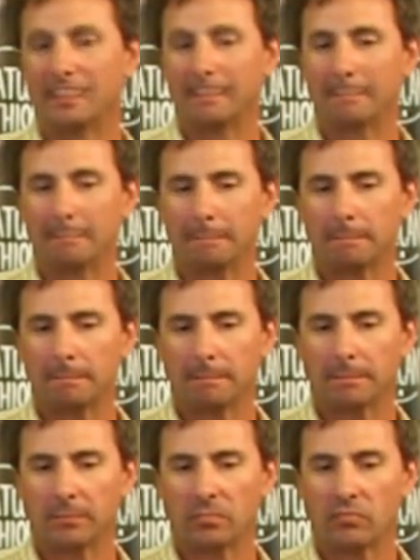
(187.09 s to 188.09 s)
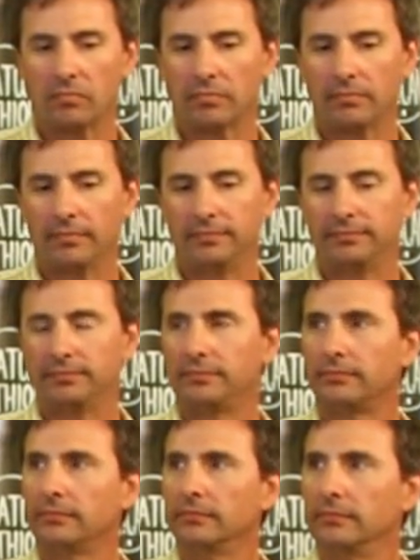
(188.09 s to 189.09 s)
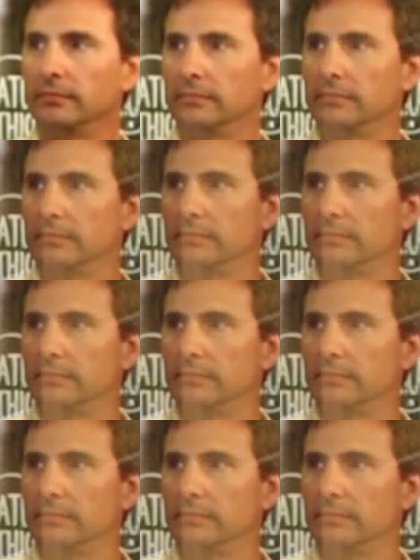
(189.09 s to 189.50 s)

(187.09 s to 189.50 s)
[no speech]